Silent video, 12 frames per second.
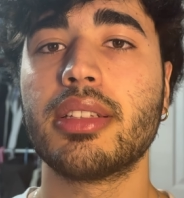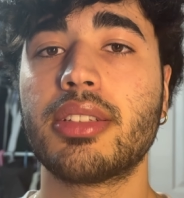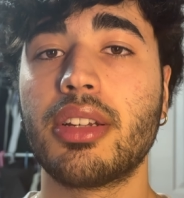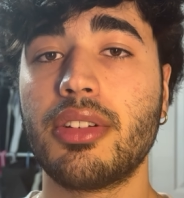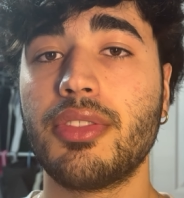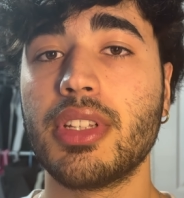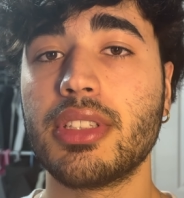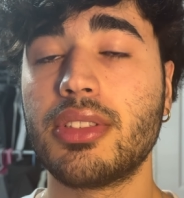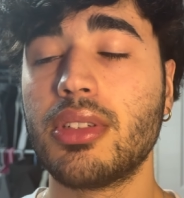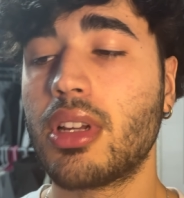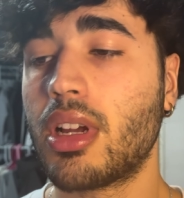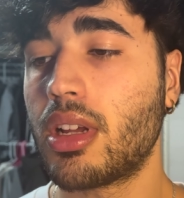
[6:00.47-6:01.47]
service, you
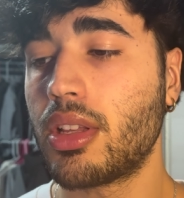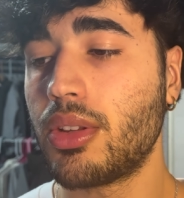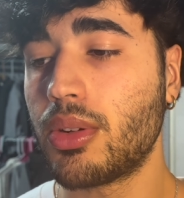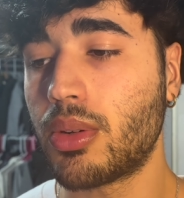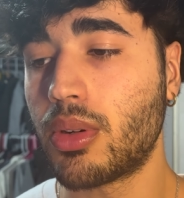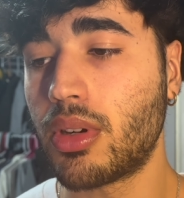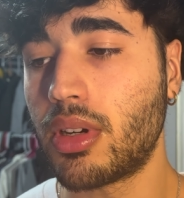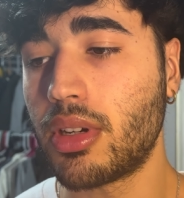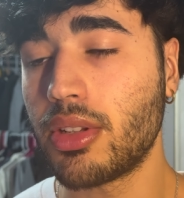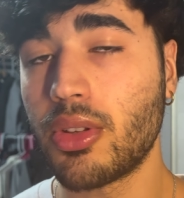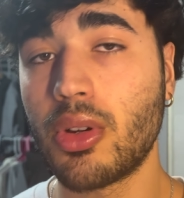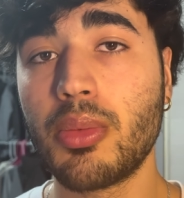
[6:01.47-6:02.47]
got your
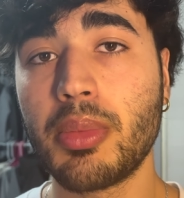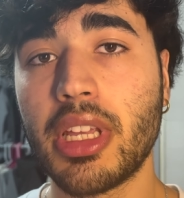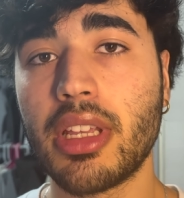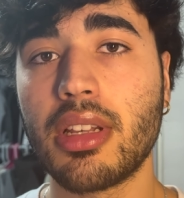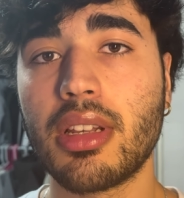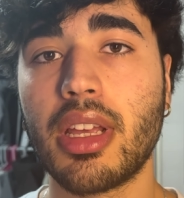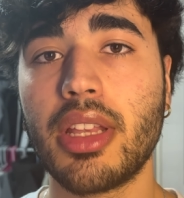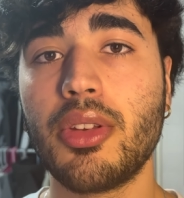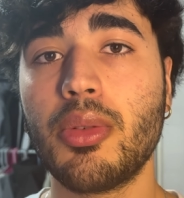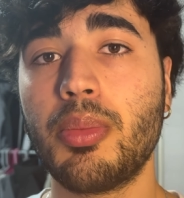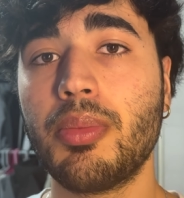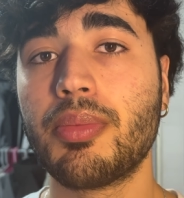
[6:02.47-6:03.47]
domain, and
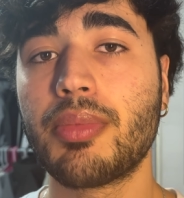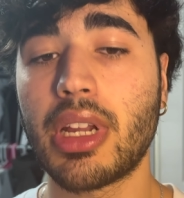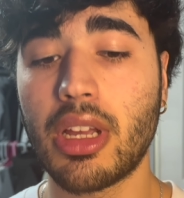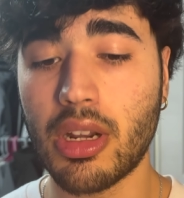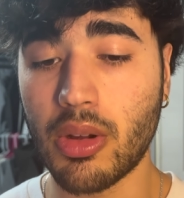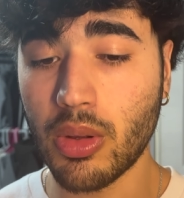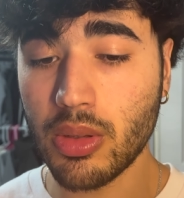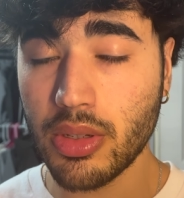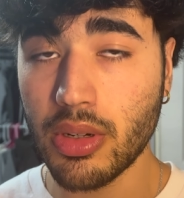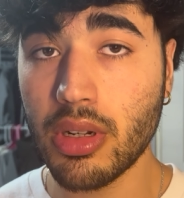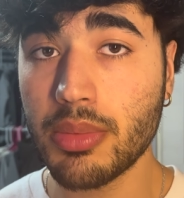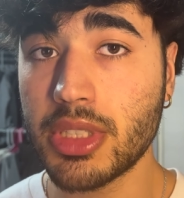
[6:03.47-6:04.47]
you got all
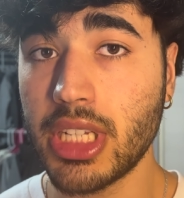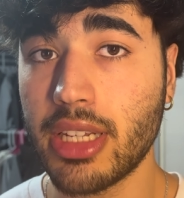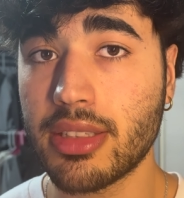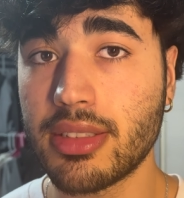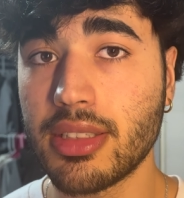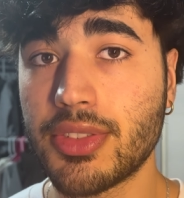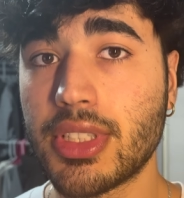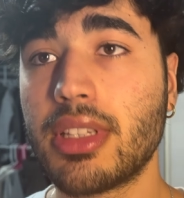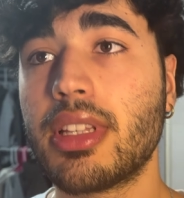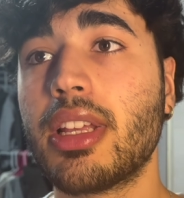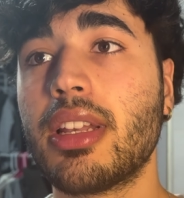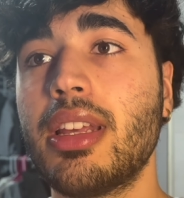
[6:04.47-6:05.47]
your objectives, and
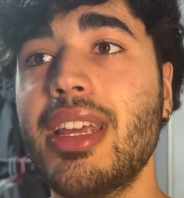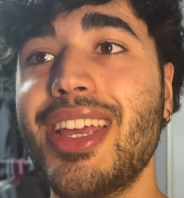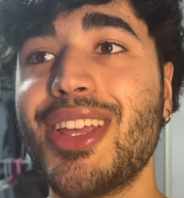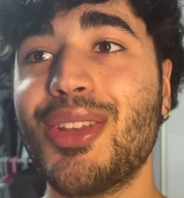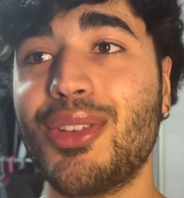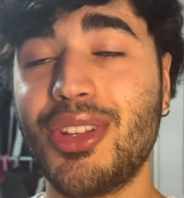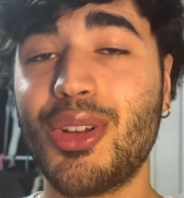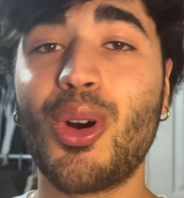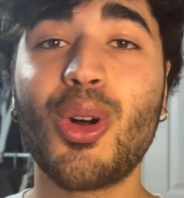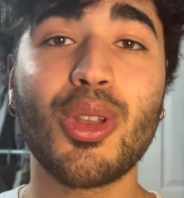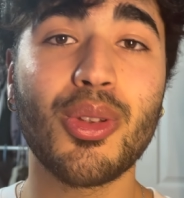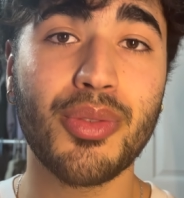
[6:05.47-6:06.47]
then you did
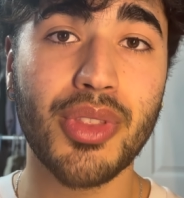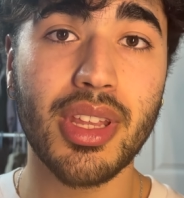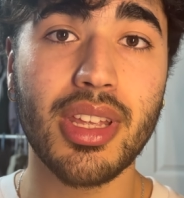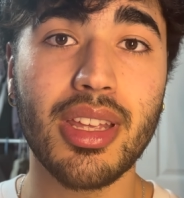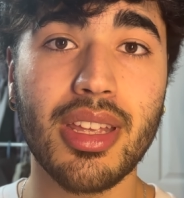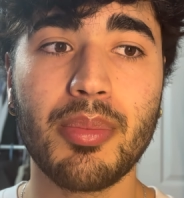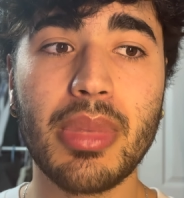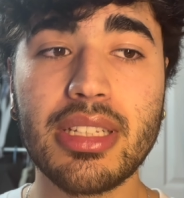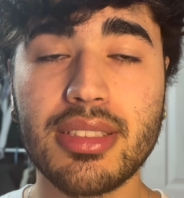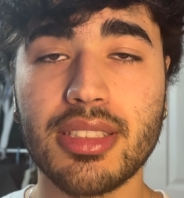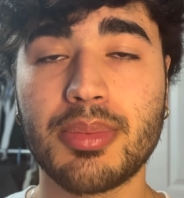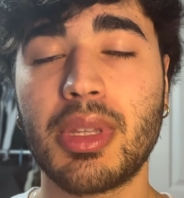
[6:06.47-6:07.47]
all of the
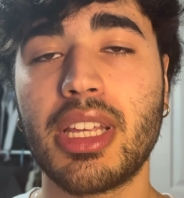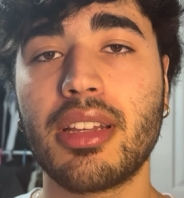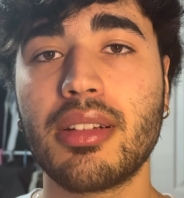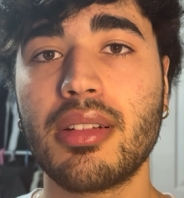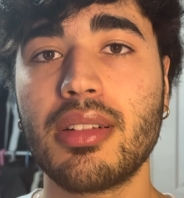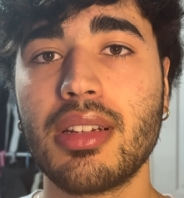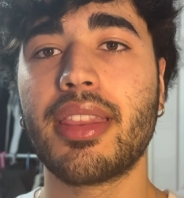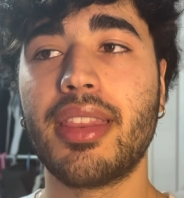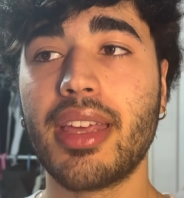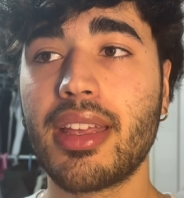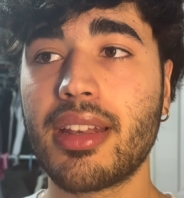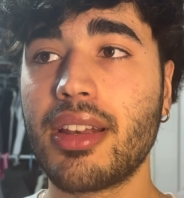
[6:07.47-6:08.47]
business plan,
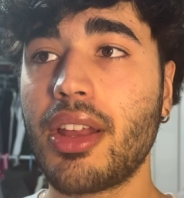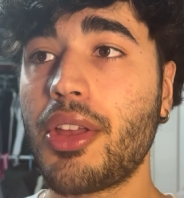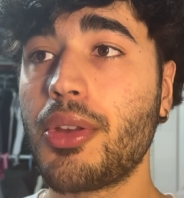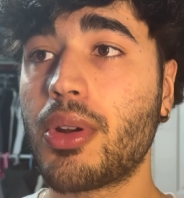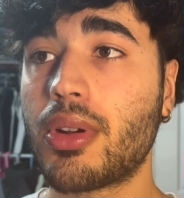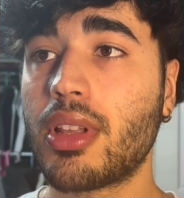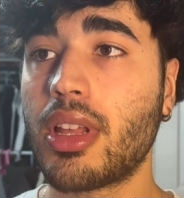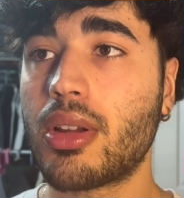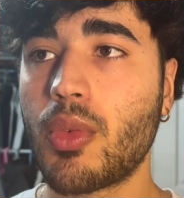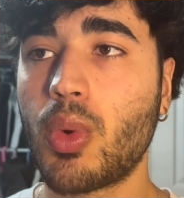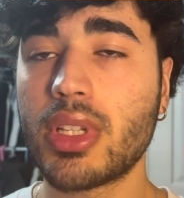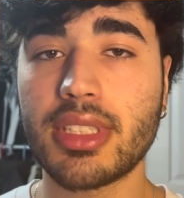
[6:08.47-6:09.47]
then you're like,
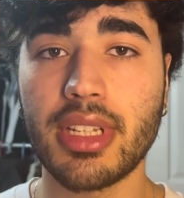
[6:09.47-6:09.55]
what's